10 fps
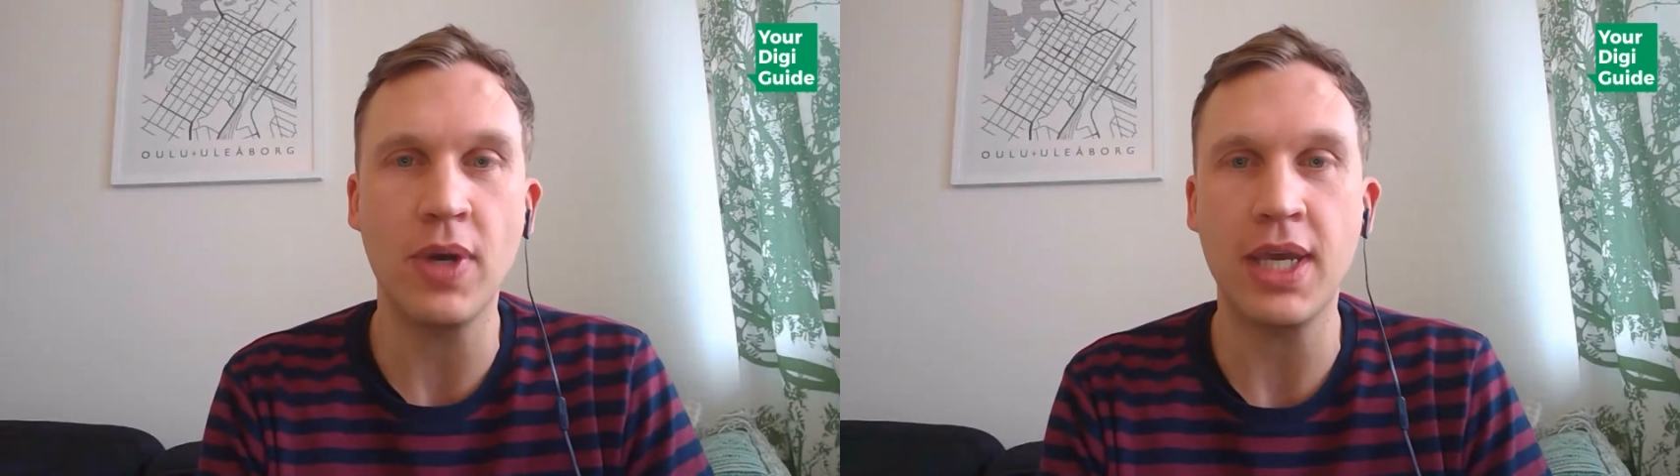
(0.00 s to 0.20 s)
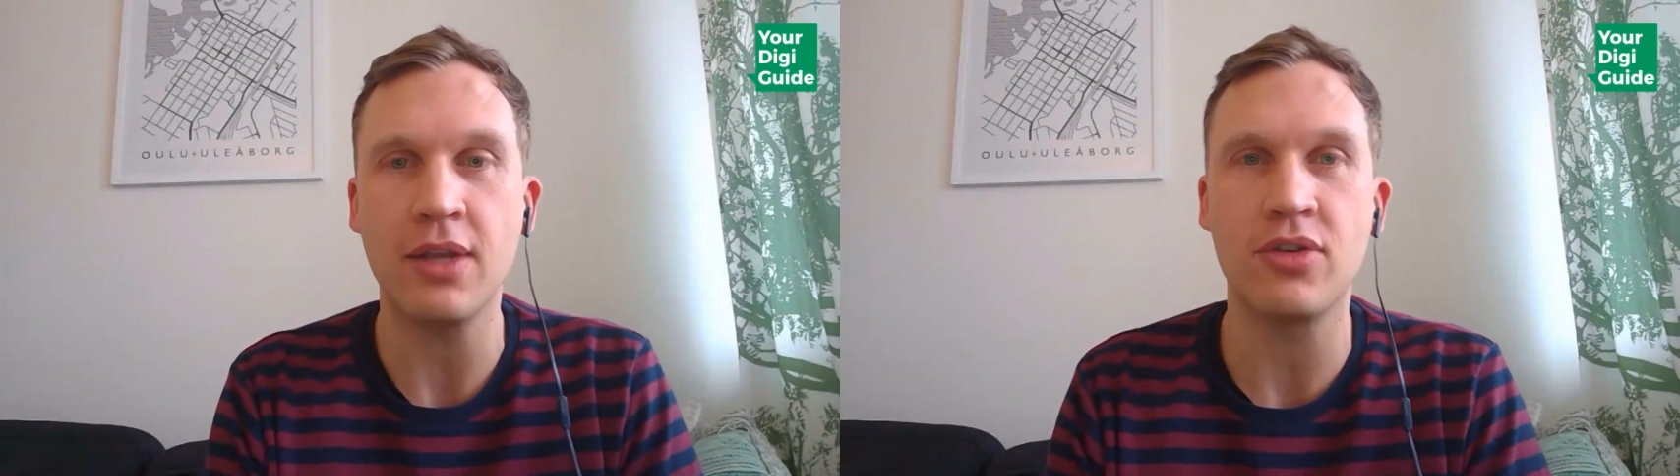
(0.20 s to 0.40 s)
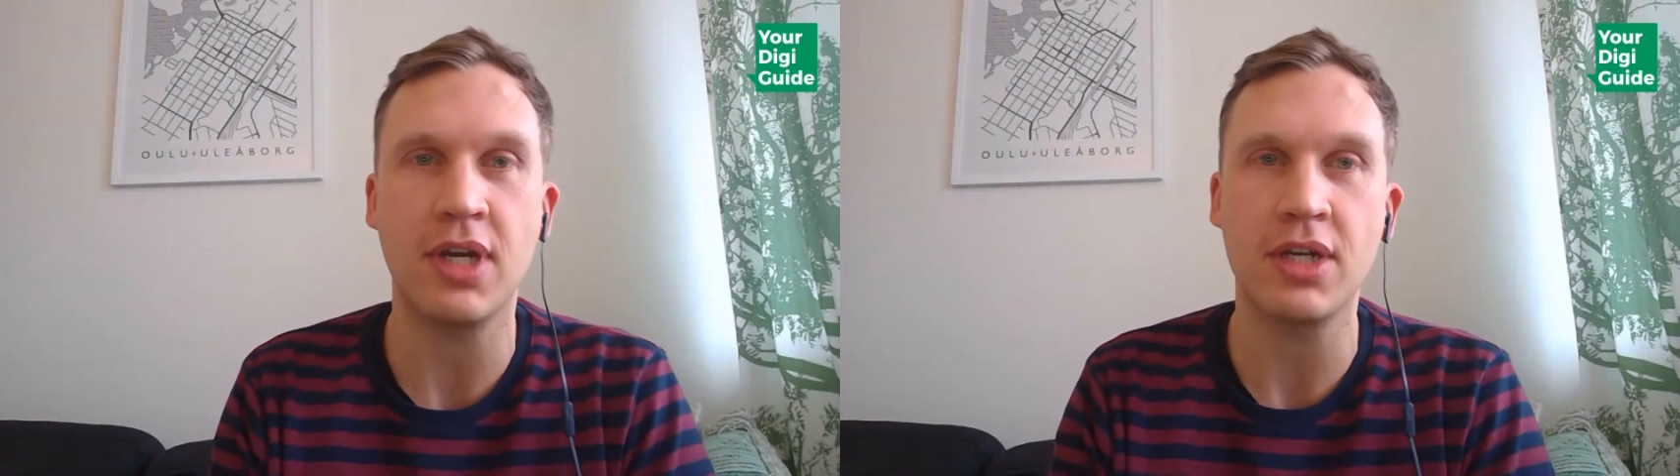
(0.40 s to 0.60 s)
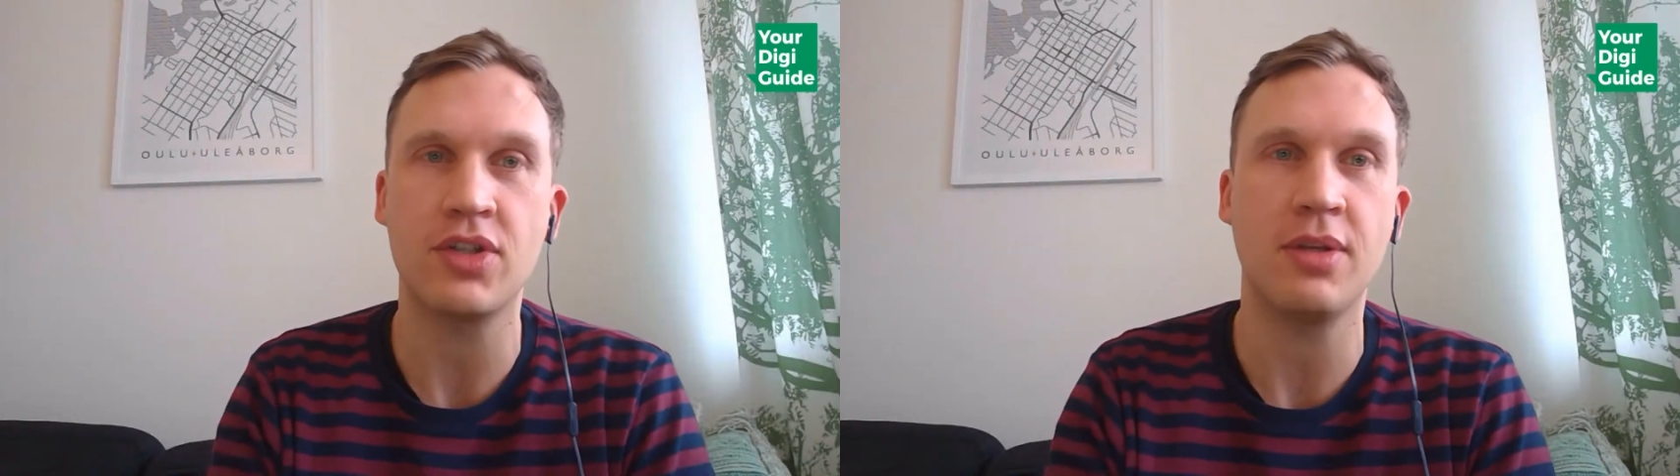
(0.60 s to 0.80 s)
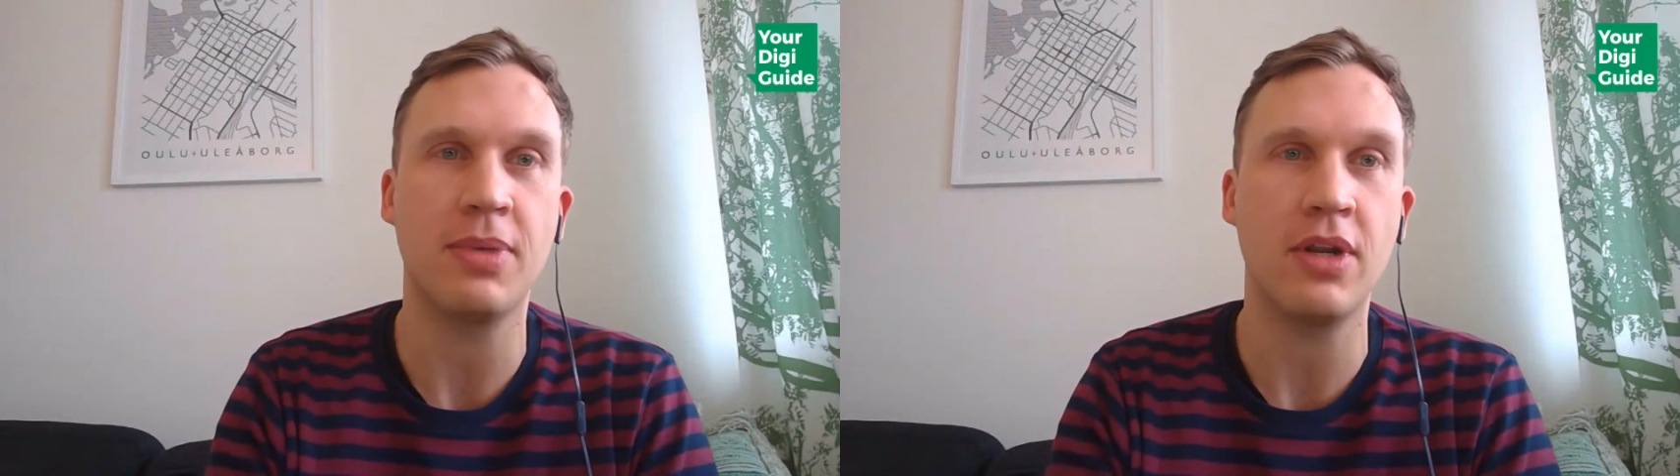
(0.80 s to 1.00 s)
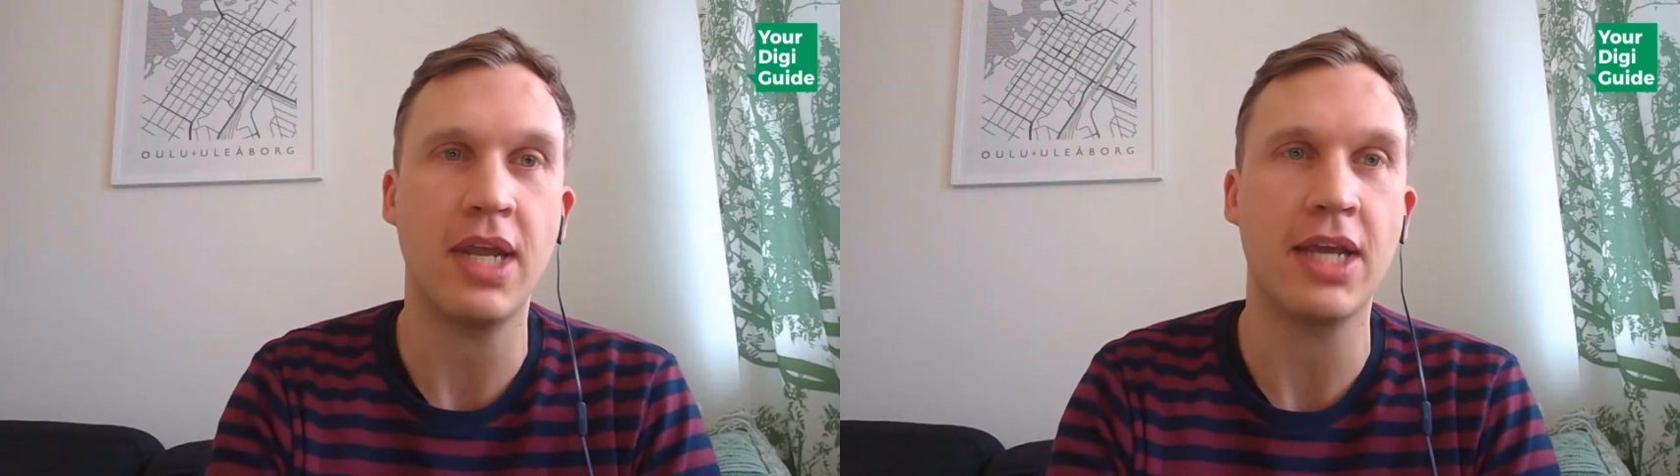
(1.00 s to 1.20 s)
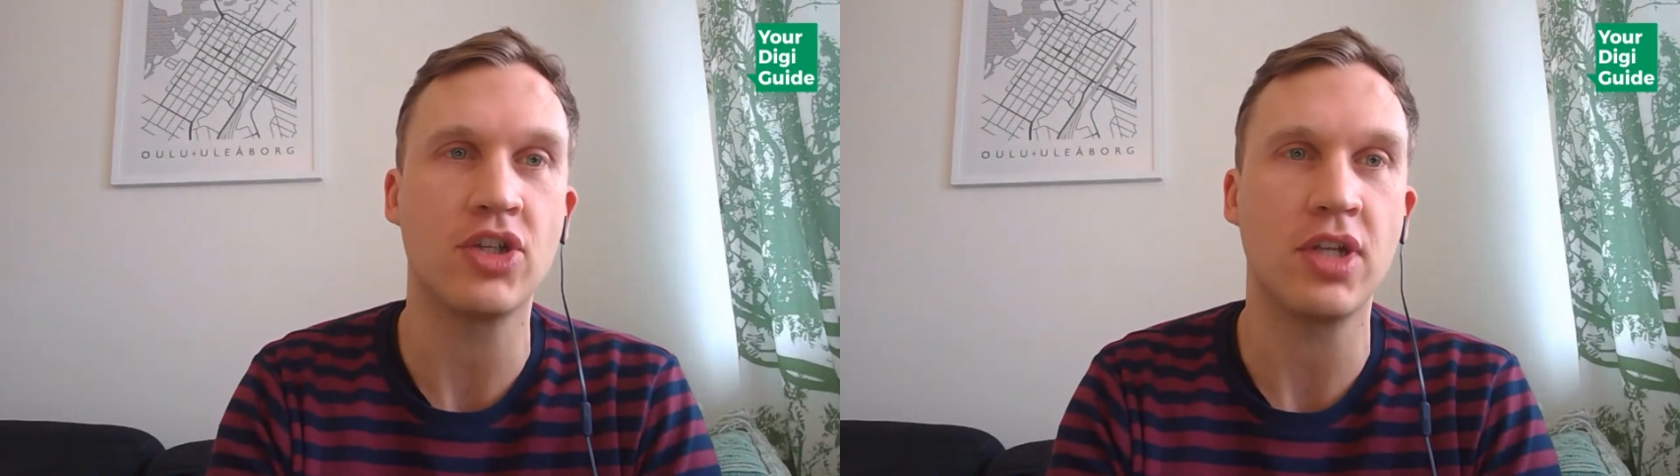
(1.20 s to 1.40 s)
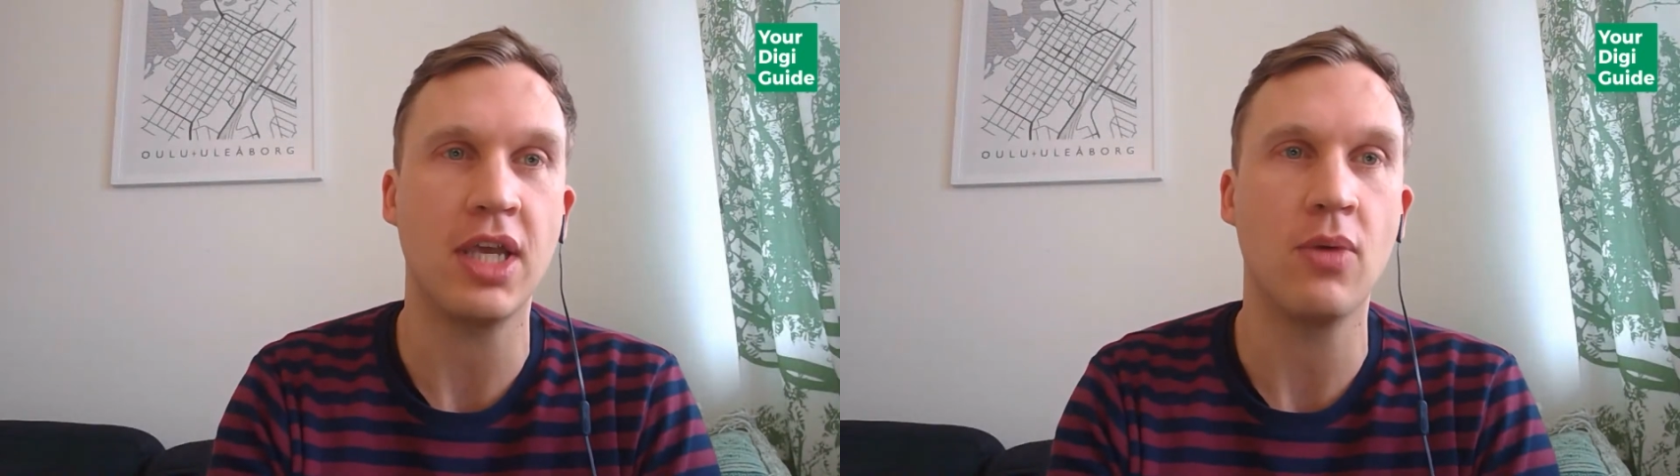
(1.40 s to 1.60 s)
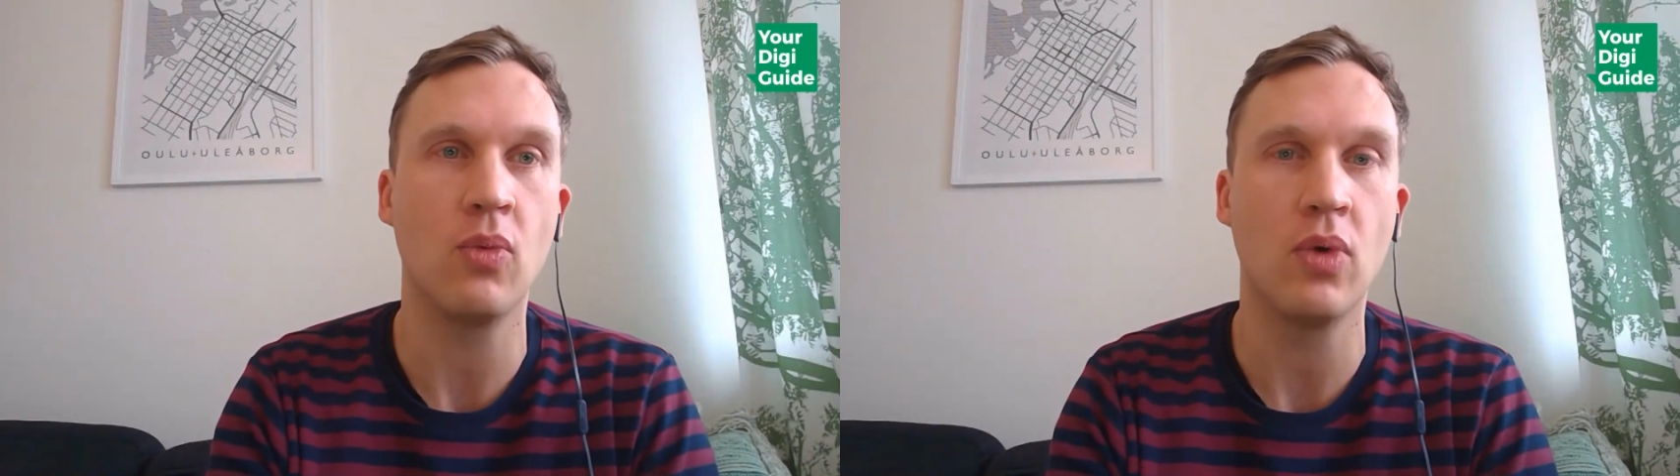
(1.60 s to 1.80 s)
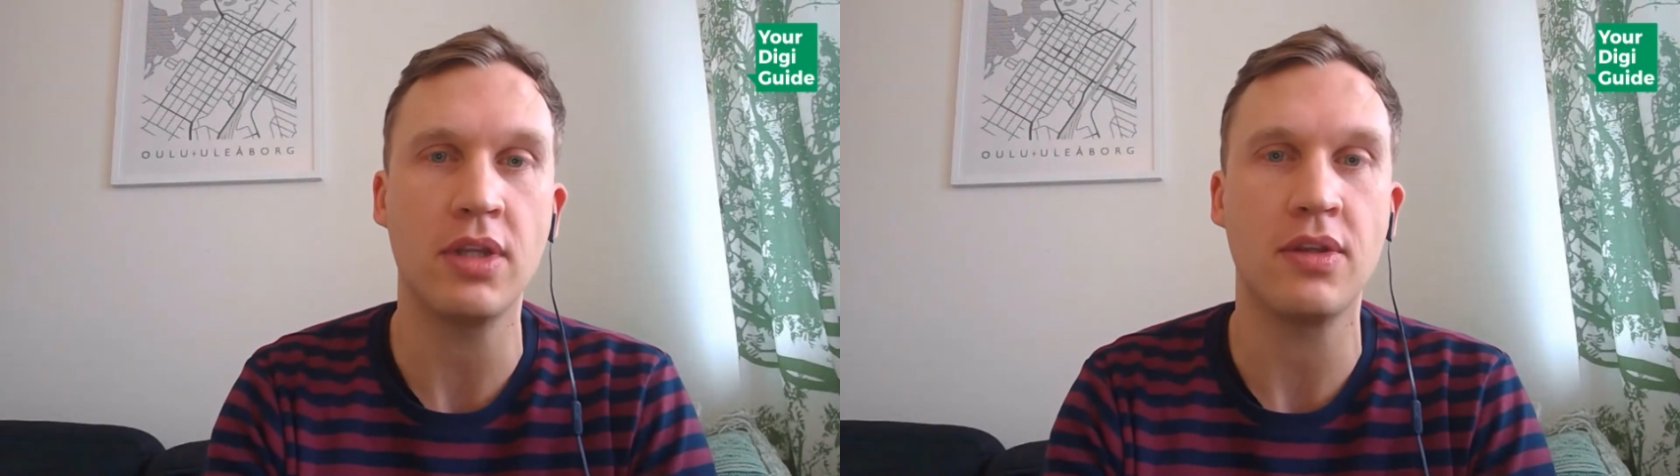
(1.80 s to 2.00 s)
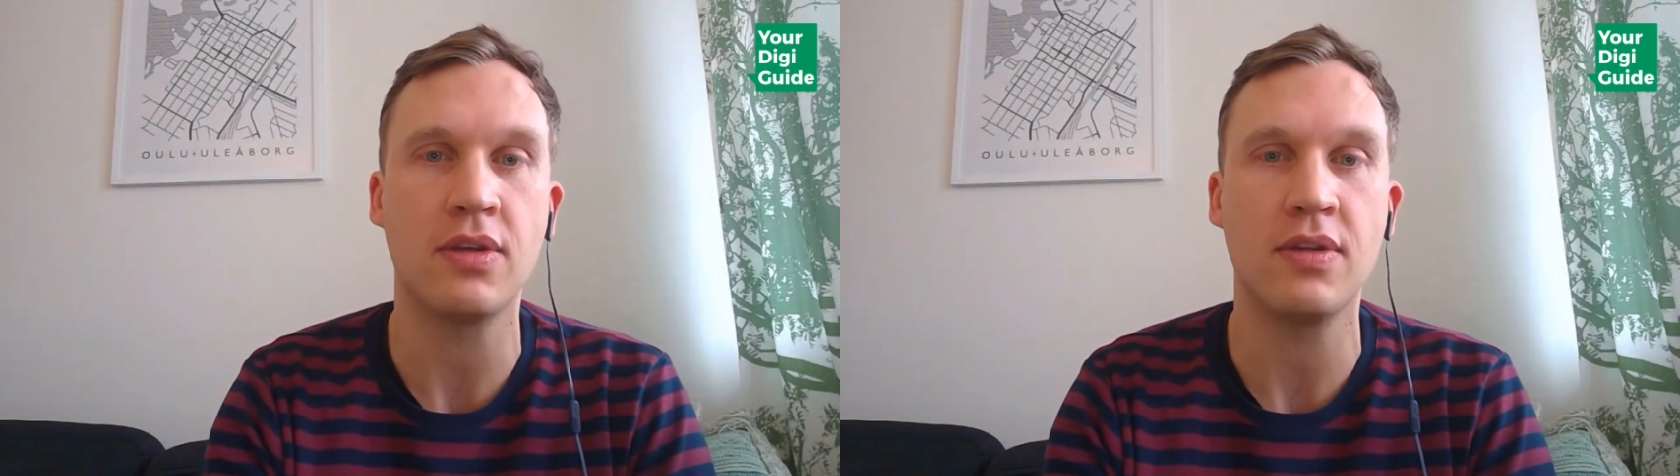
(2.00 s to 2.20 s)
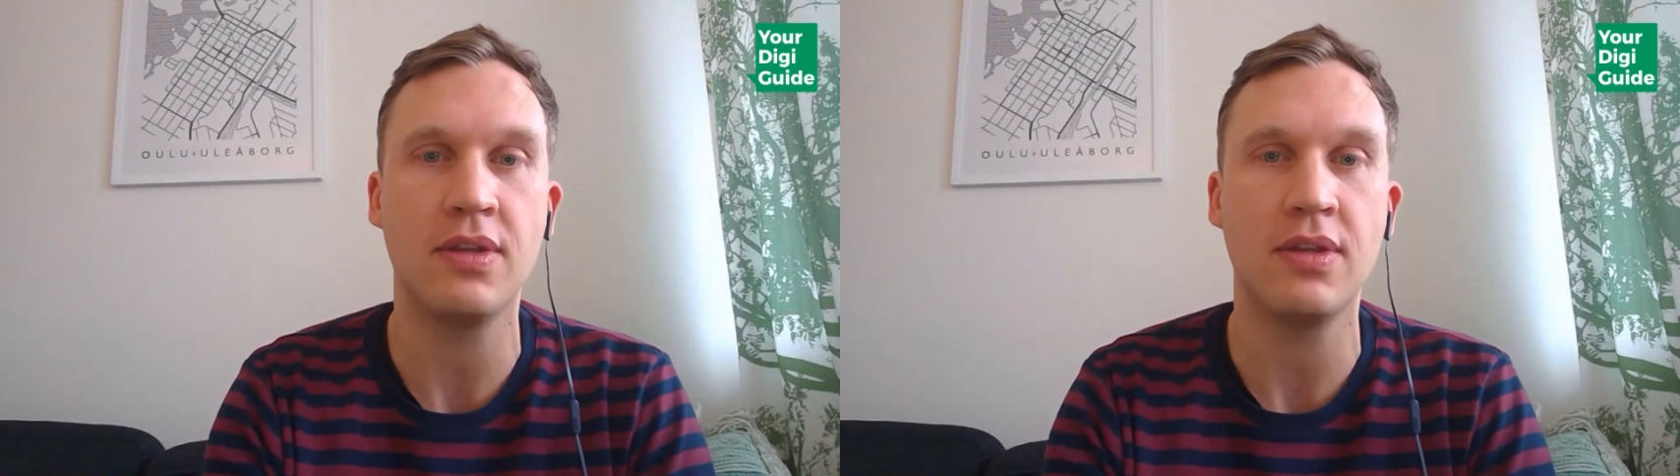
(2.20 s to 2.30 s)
introduction about actually what